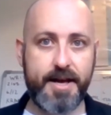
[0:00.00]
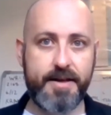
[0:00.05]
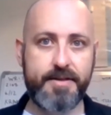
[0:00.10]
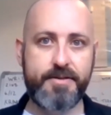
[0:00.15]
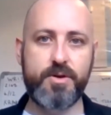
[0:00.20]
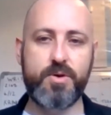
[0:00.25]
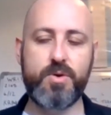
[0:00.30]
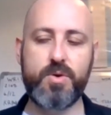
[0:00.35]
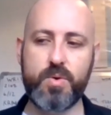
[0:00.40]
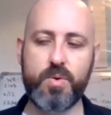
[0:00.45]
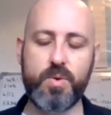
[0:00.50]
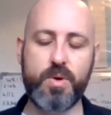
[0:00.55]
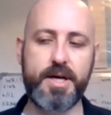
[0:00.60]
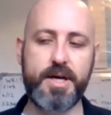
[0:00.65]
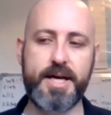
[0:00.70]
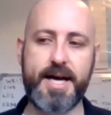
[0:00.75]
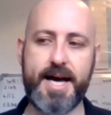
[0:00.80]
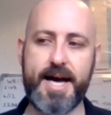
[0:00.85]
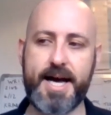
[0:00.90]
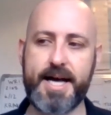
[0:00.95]
So
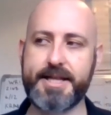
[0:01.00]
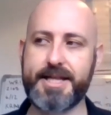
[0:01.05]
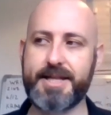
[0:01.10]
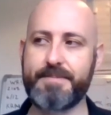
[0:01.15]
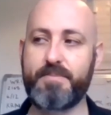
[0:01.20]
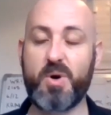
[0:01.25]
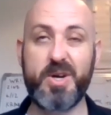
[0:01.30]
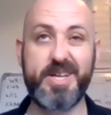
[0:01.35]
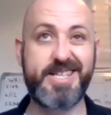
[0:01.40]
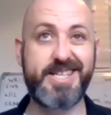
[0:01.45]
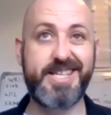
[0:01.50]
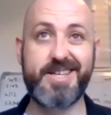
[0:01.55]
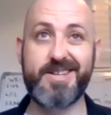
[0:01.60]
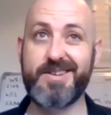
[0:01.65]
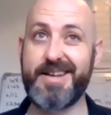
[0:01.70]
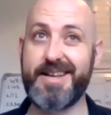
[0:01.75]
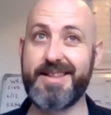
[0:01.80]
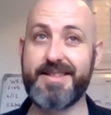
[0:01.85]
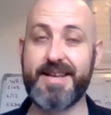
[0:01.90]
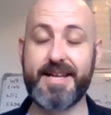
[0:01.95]
the point
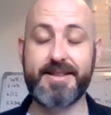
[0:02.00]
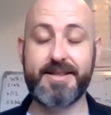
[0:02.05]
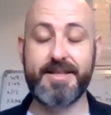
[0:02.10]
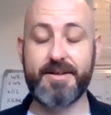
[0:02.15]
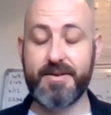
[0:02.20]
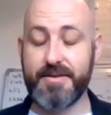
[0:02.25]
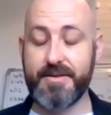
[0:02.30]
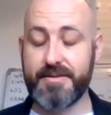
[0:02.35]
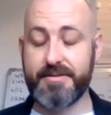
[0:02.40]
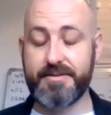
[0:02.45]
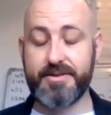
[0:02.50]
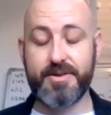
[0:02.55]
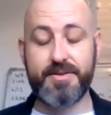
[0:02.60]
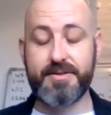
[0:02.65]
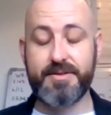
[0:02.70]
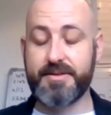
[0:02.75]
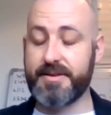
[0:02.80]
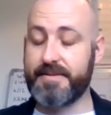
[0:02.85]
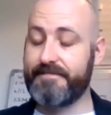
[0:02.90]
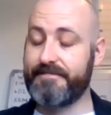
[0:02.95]
here is that there's
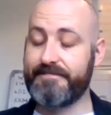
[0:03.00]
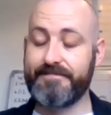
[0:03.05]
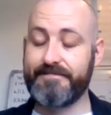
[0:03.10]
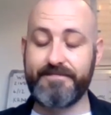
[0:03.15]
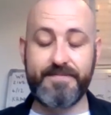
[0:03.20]
just